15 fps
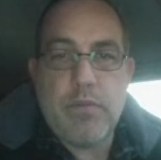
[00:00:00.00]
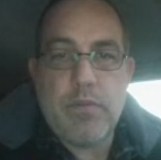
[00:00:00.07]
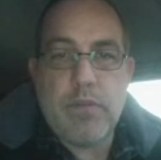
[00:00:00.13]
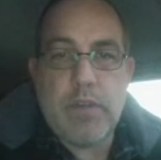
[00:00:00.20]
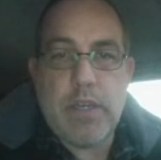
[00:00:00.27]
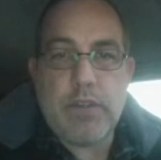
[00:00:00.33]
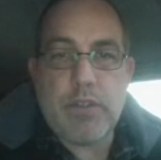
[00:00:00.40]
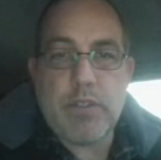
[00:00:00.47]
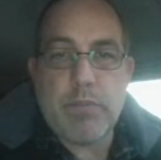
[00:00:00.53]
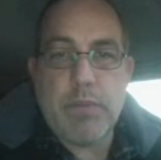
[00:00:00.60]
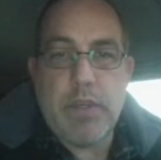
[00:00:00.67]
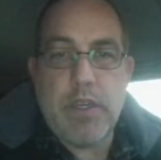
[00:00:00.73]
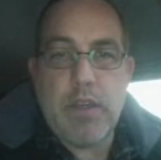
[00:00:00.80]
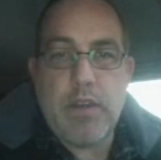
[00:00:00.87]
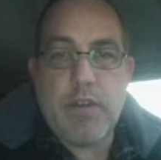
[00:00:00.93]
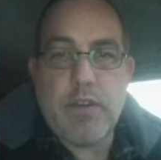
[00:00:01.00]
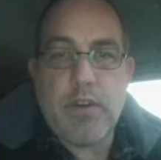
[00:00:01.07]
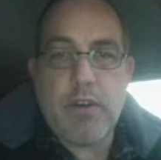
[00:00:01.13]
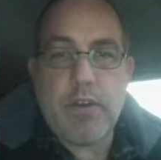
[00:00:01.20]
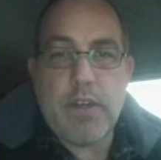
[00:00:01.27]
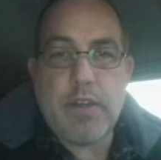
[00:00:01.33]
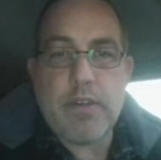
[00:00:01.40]
Idle speed
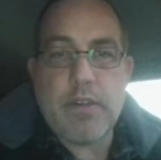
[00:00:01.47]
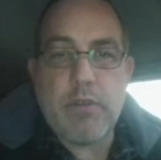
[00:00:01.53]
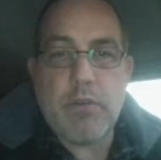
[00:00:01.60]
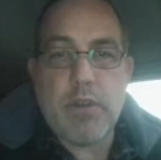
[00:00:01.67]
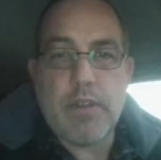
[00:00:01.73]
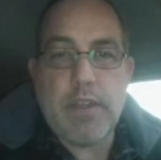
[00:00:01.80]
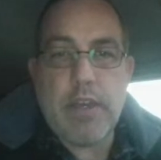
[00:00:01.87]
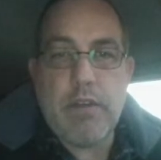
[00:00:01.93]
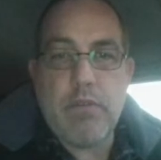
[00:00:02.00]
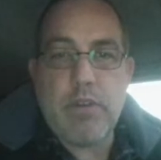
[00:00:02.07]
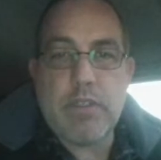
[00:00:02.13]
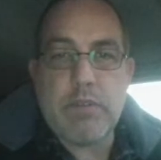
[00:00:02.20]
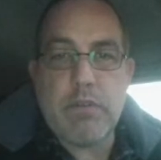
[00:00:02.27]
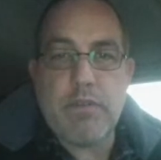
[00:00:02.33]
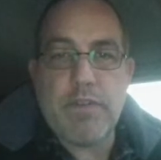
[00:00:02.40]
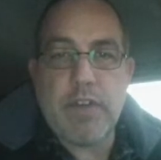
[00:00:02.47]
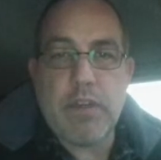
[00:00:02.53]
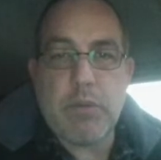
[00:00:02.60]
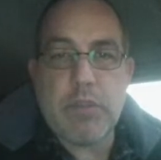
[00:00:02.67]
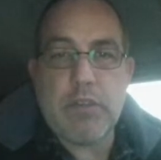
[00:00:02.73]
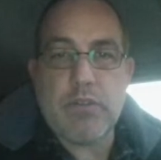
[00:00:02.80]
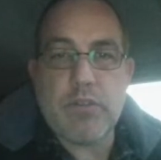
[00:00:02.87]
target, I want that one, so I figure out what
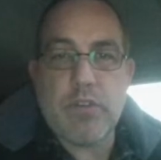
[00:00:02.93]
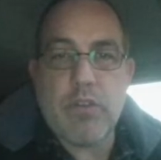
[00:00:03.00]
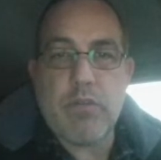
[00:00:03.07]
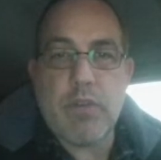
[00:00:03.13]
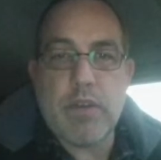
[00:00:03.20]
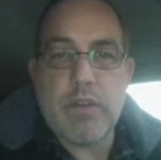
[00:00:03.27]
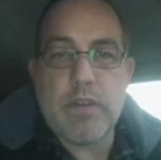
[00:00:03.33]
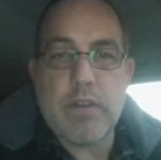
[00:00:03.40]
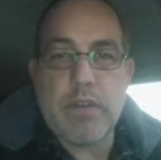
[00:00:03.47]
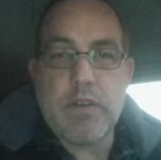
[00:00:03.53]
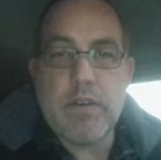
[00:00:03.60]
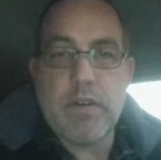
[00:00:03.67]
the hell's going on.